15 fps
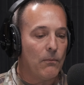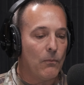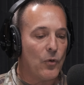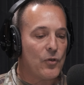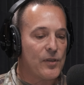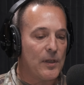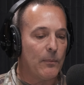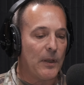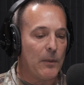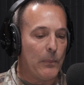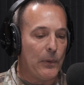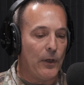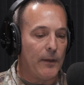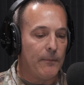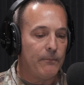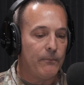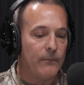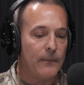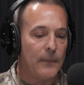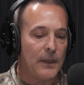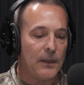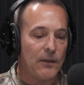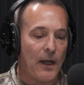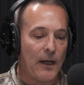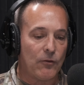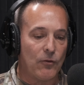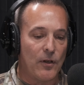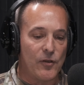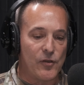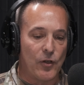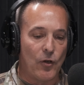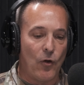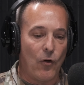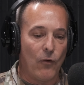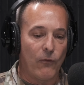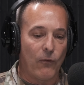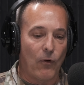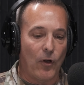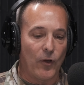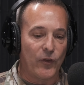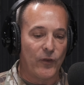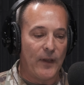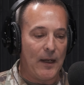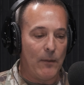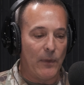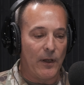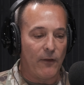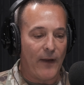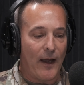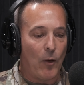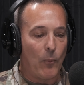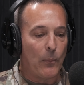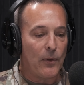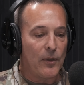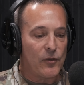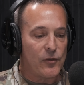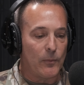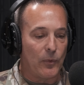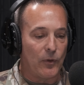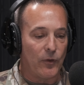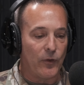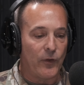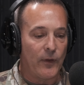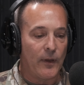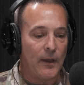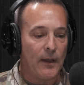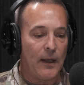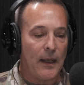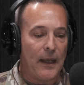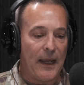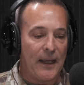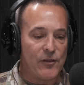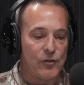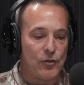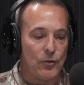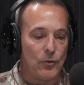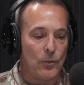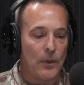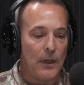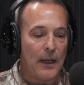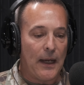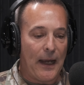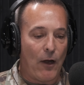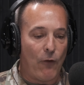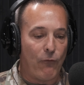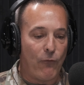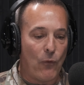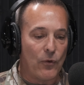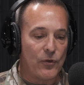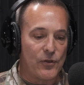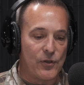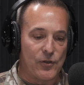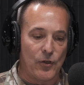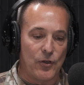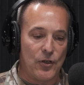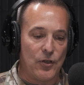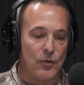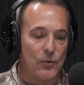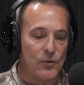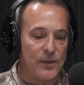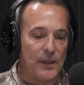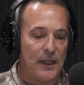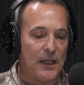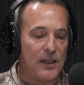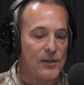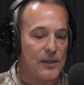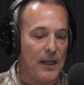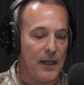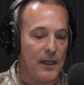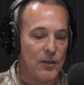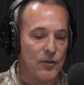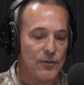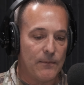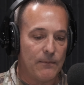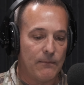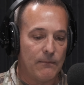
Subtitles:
More simply put, doctrine is an overall statement of how principles as to how forces are used at any stage.